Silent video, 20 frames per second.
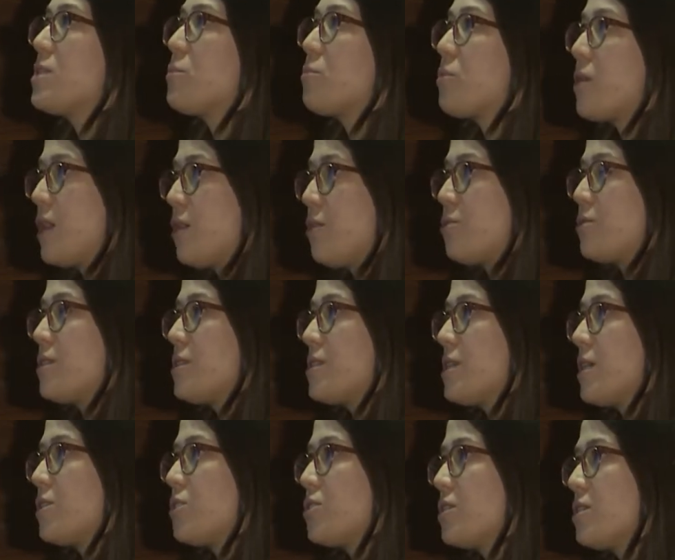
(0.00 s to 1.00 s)
the
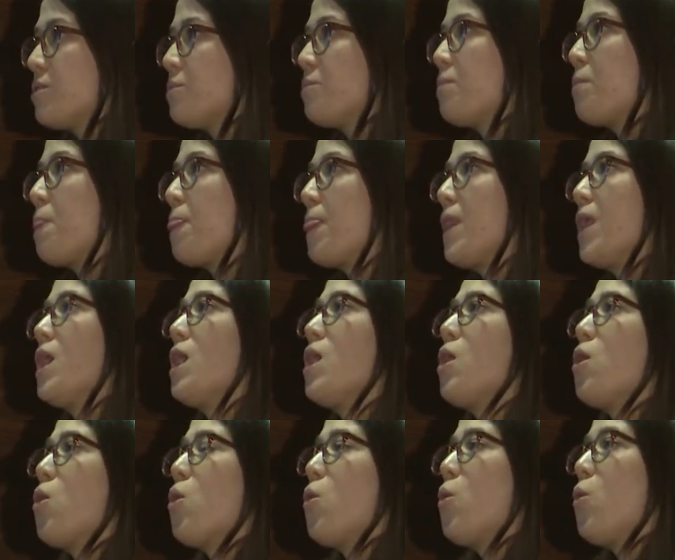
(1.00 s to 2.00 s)
prioritization.
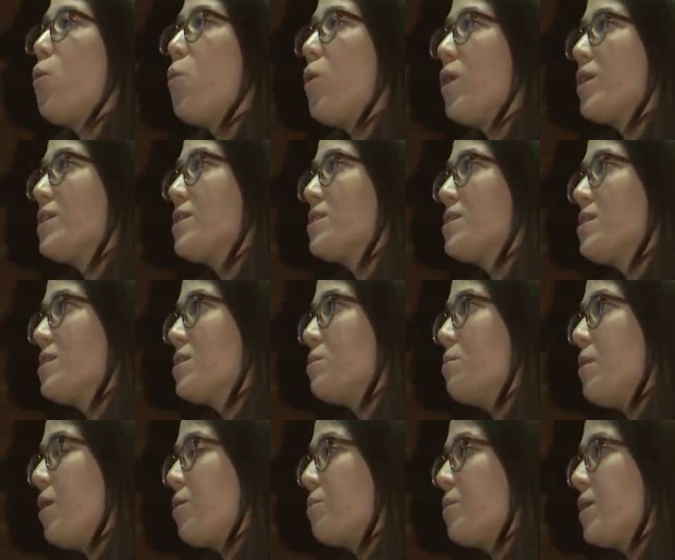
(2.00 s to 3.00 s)
What is this
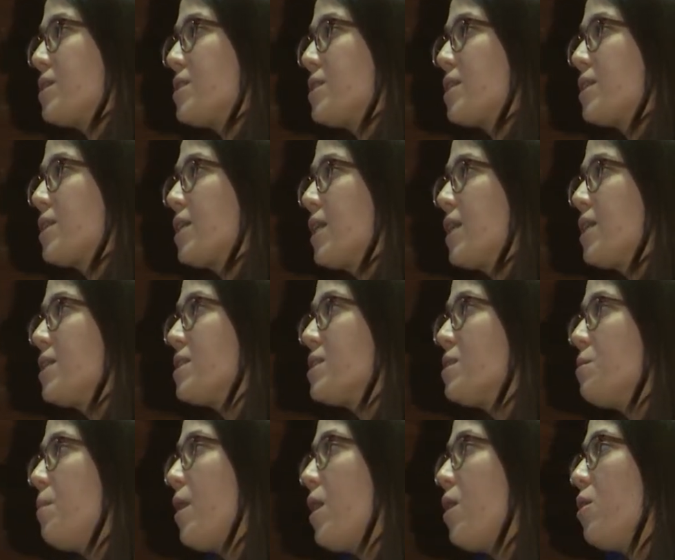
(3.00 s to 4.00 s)
about, basically? It is
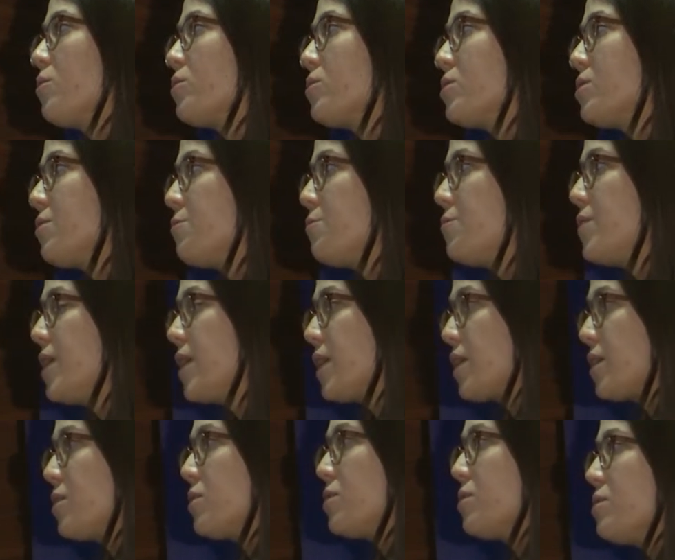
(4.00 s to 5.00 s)
about
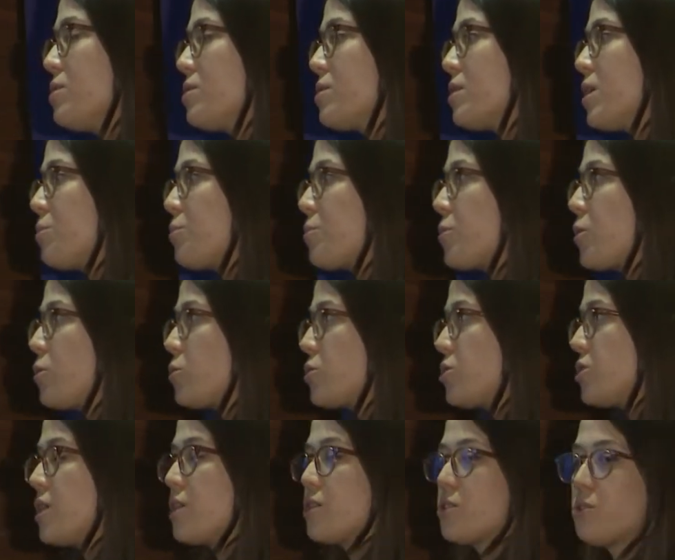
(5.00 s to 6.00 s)
vehicles
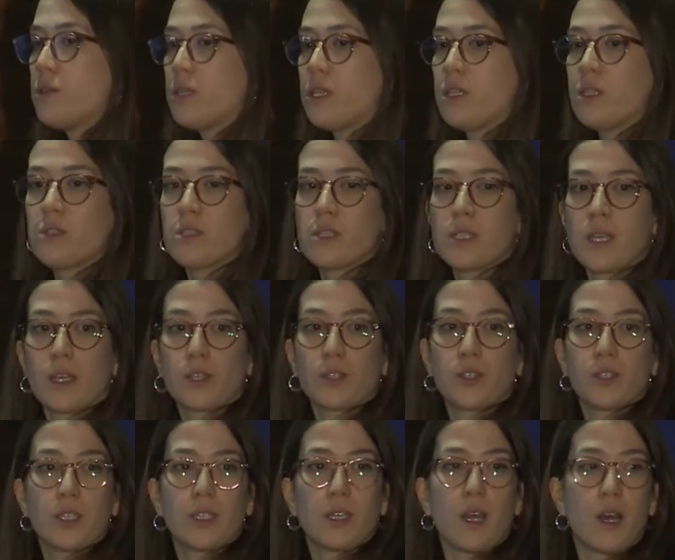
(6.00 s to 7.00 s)
approaching to an
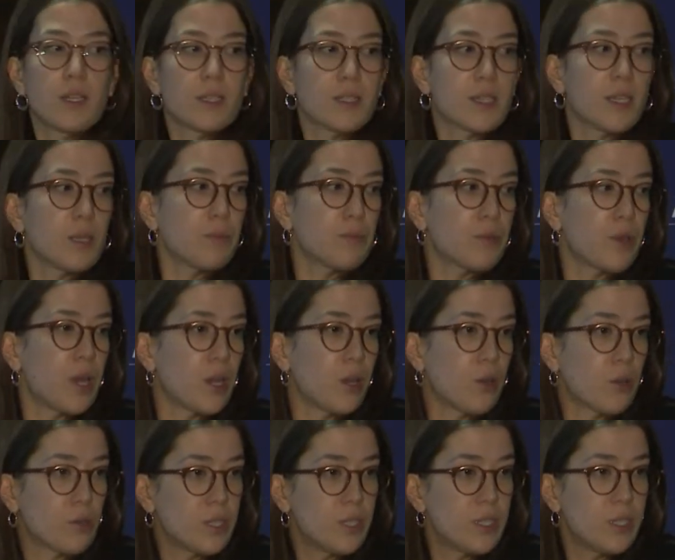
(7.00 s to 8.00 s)
intersection and asking
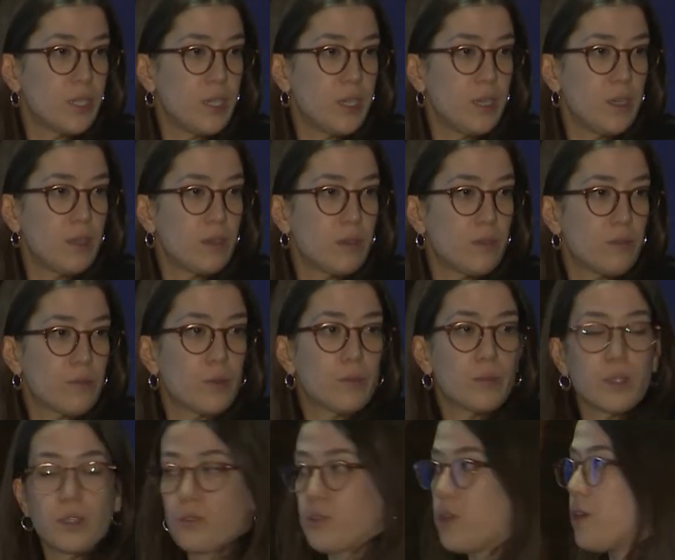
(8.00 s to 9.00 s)
priority from
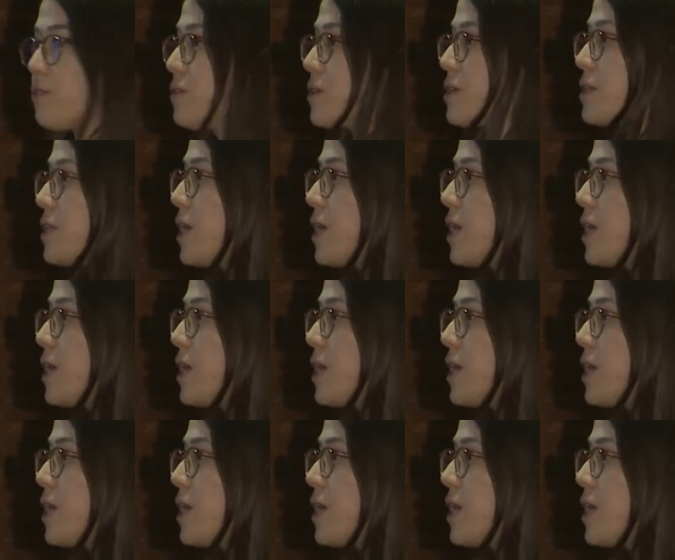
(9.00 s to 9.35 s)
the traffic